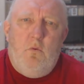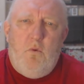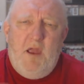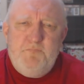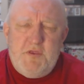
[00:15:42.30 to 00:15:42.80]

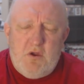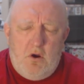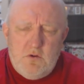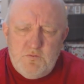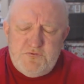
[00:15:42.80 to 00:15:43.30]
wiped the
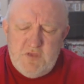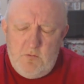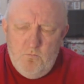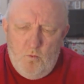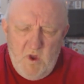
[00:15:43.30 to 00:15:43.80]
card with
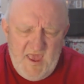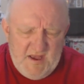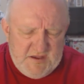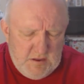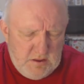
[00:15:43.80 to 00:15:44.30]
something
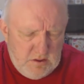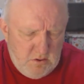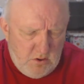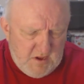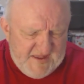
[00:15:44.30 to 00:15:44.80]
wet
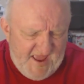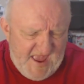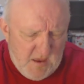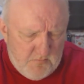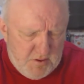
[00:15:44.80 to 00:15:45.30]
or
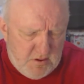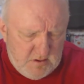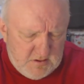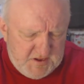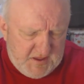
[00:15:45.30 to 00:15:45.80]
damp
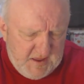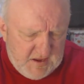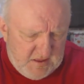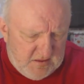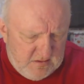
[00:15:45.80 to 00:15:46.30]
to
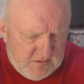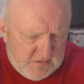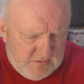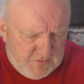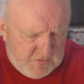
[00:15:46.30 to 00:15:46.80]
get
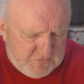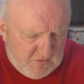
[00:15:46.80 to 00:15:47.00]
the